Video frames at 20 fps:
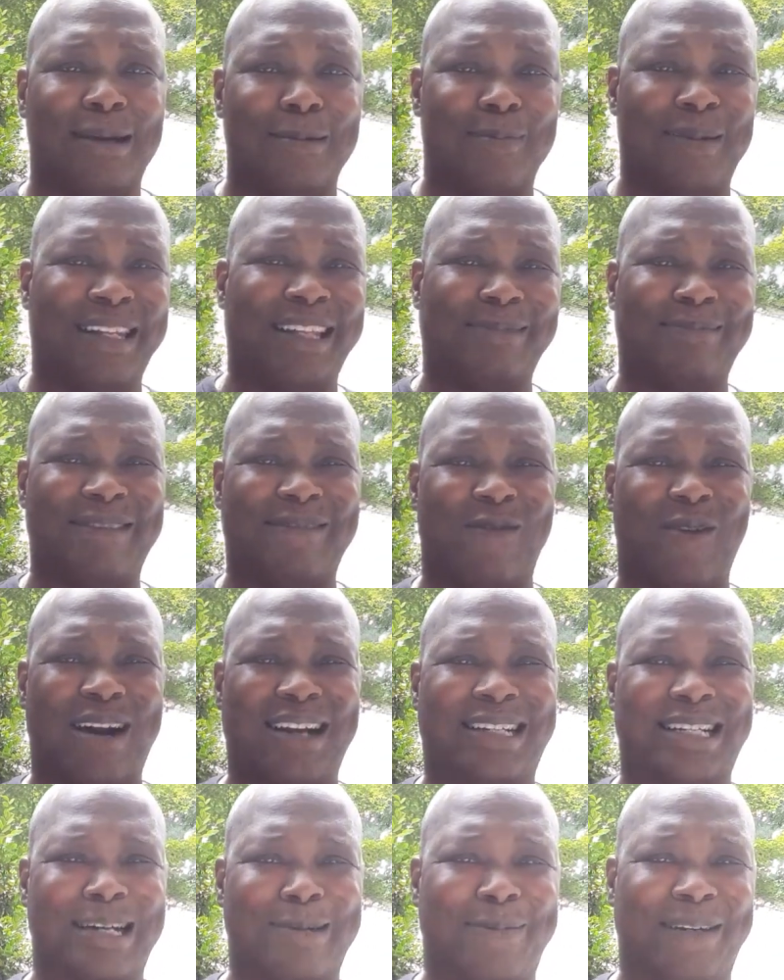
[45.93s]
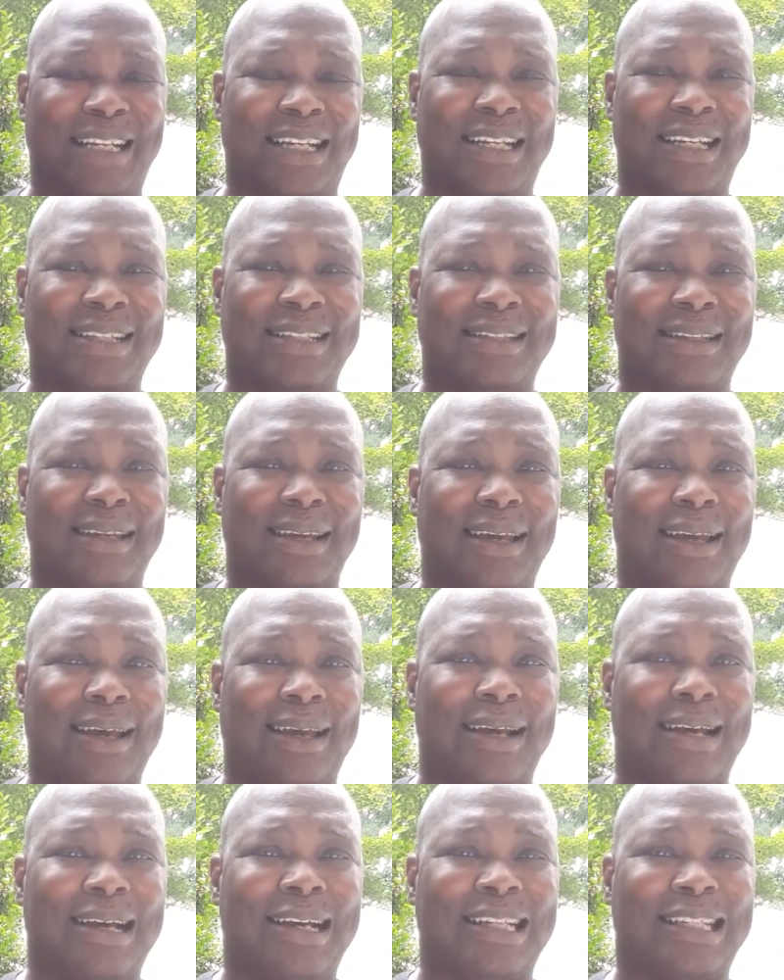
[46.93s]
But look, before I jump into this,
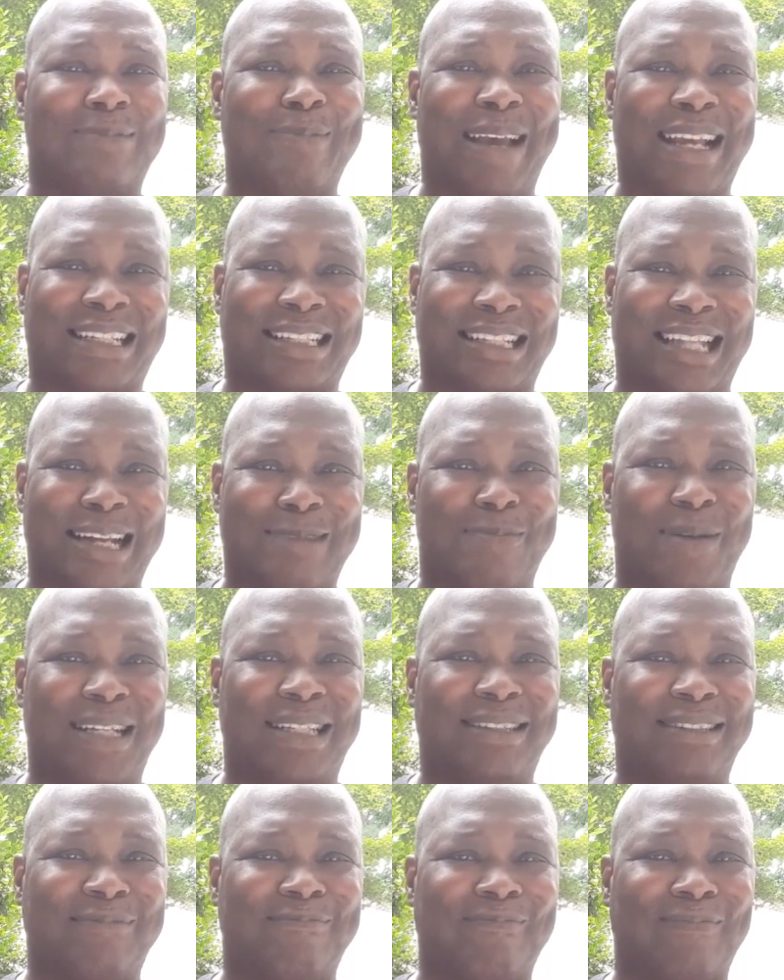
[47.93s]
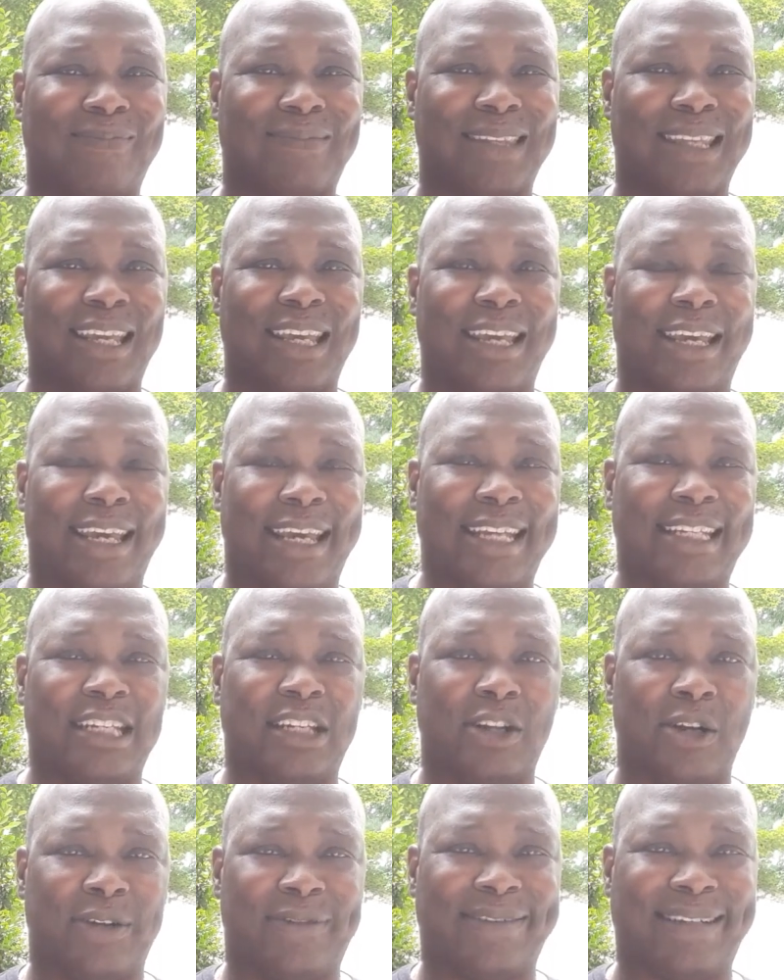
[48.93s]
uh, smash the like button, hit the
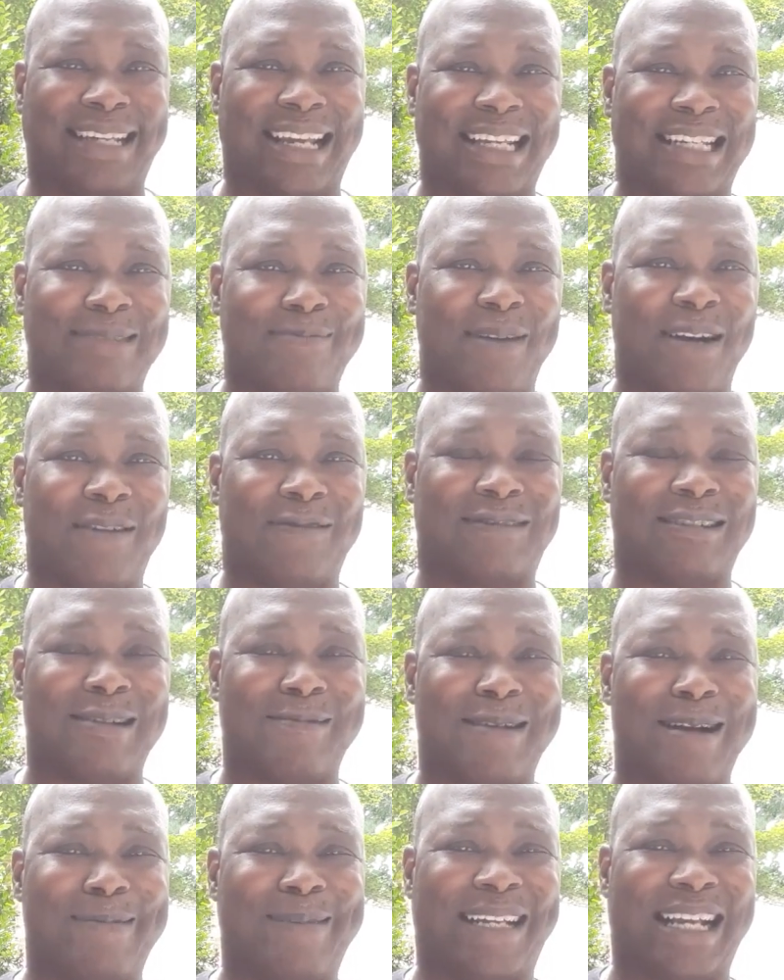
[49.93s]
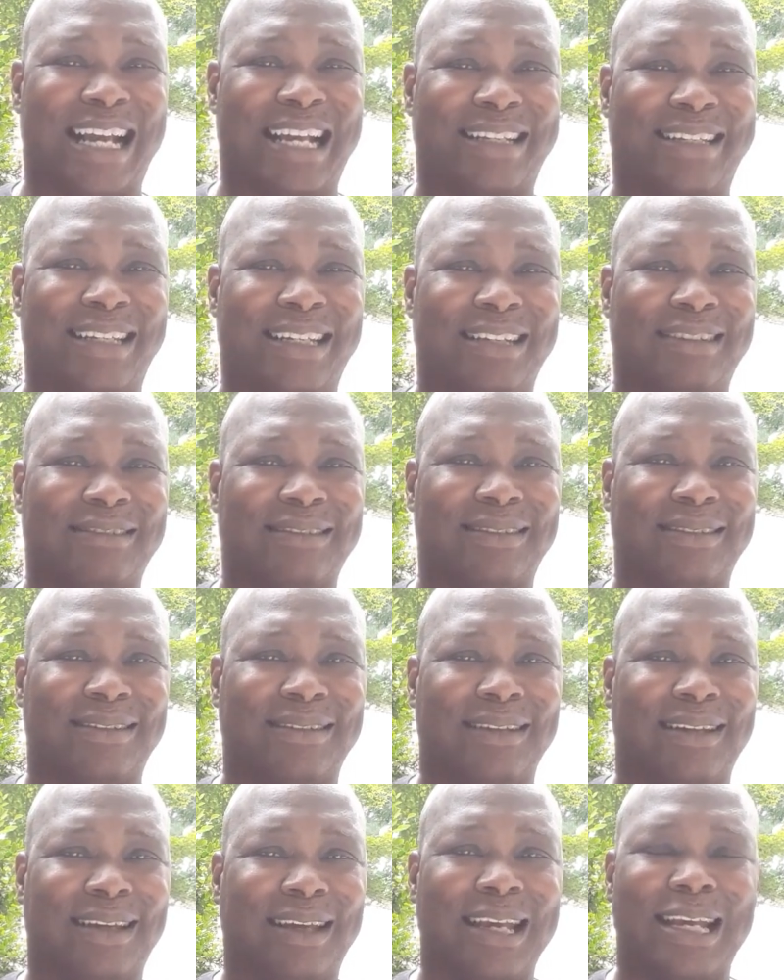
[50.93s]
notification bell for upcoming content,
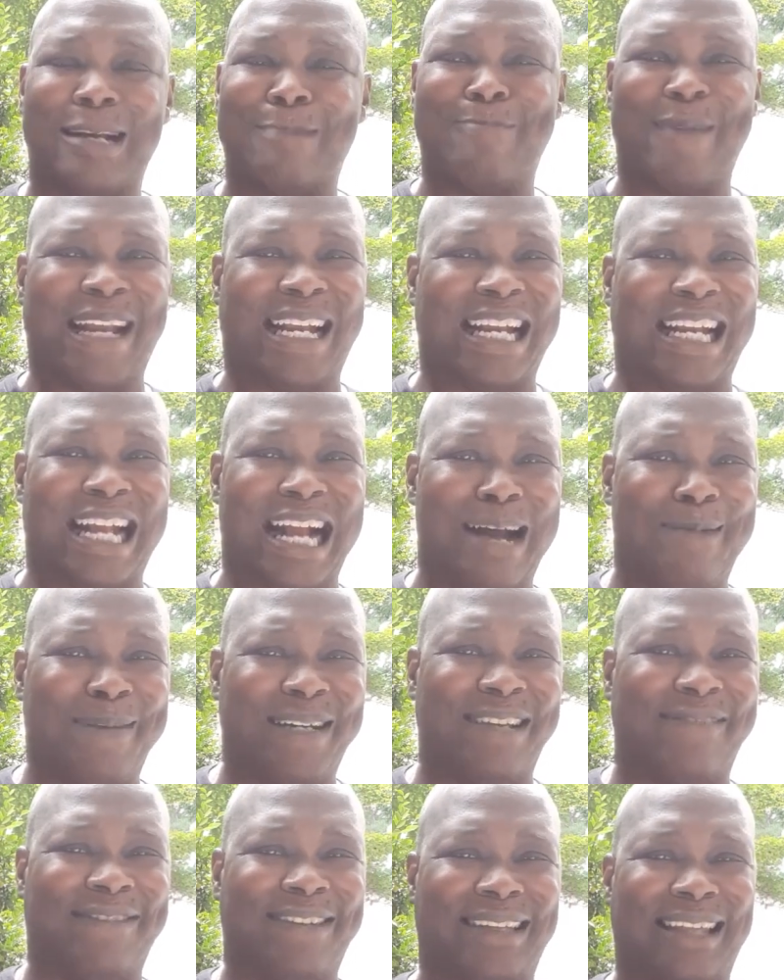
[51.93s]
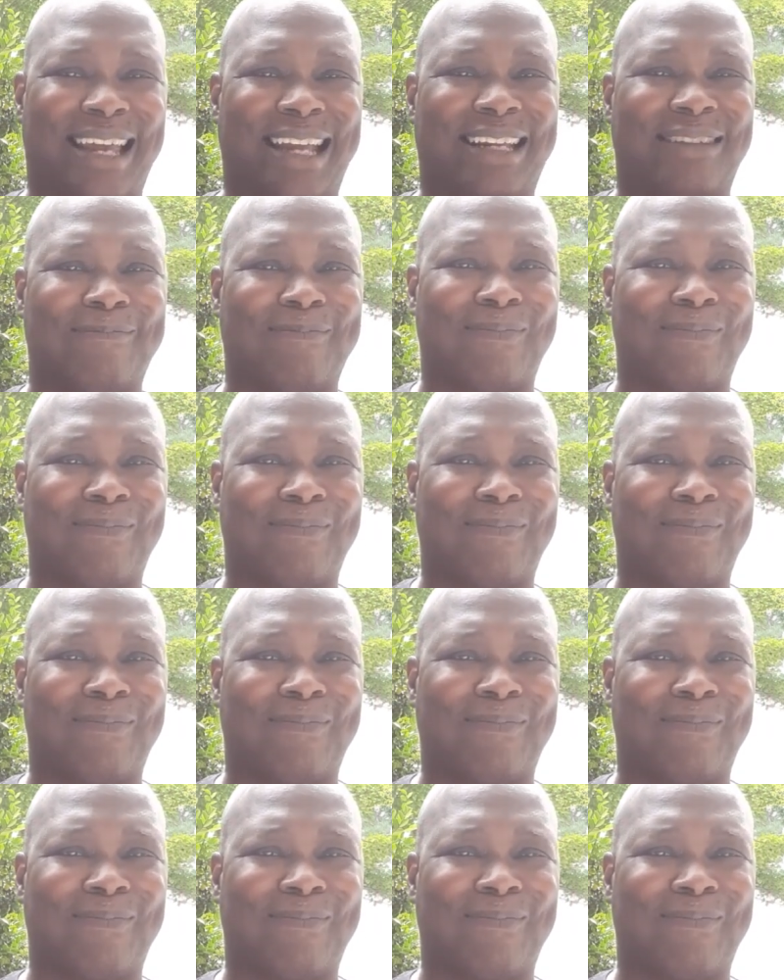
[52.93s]
make a comment if you like,